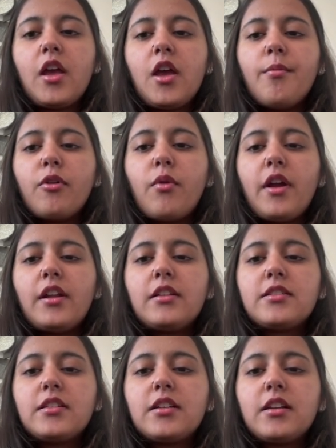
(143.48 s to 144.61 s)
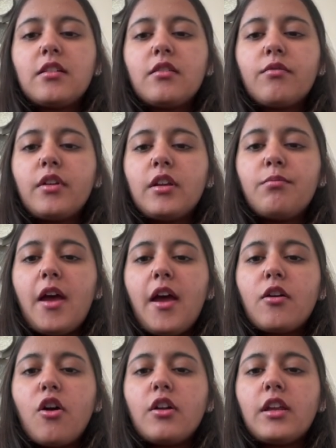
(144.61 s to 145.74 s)
Providing detailed feedback
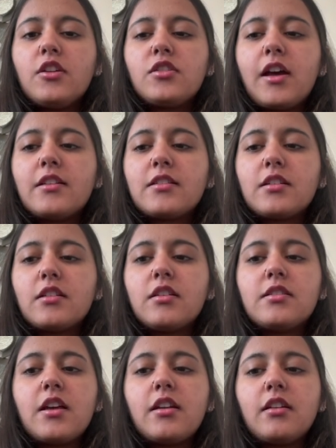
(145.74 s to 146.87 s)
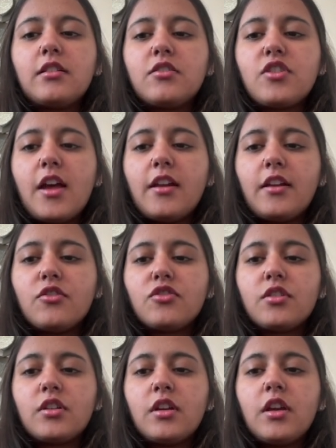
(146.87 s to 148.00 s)
on each answer is another challenge.
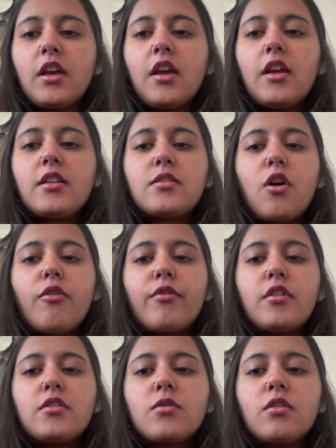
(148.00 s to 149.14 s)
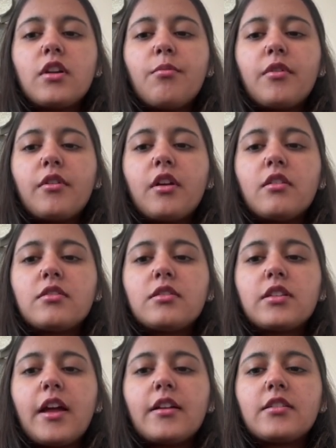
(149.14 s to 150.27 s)
It's often so laborious
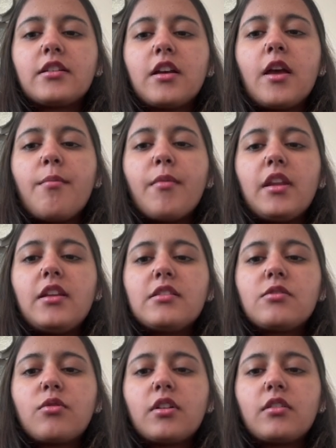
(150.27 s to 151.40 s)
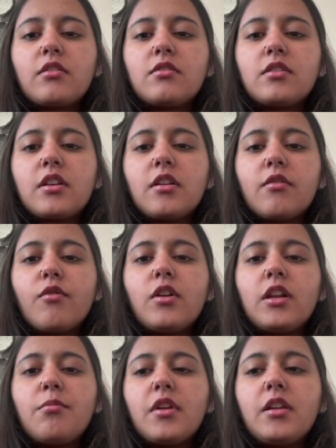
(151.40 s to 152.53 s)
that many instructors give only
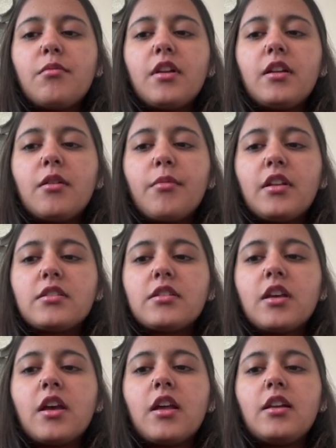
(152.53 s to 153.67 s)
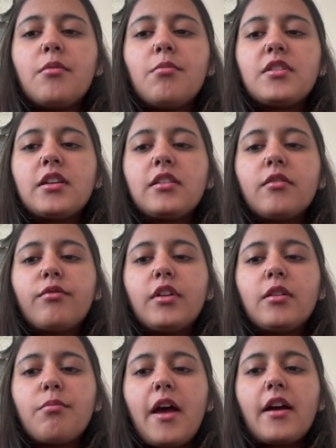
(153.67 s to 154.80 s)
minimal comments, limiting the
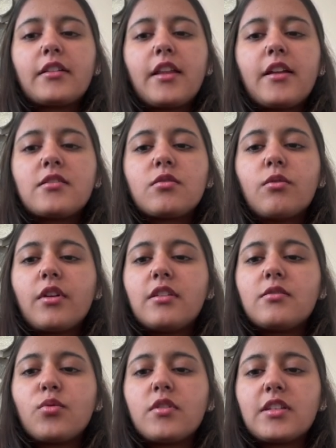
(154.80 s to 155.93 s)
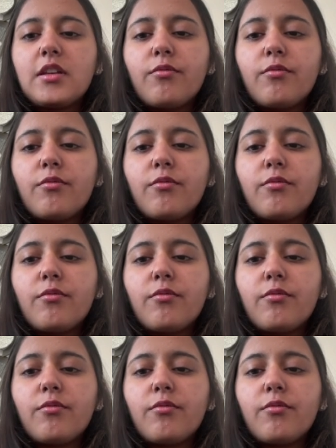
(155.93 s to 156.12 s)
feedback that students receive.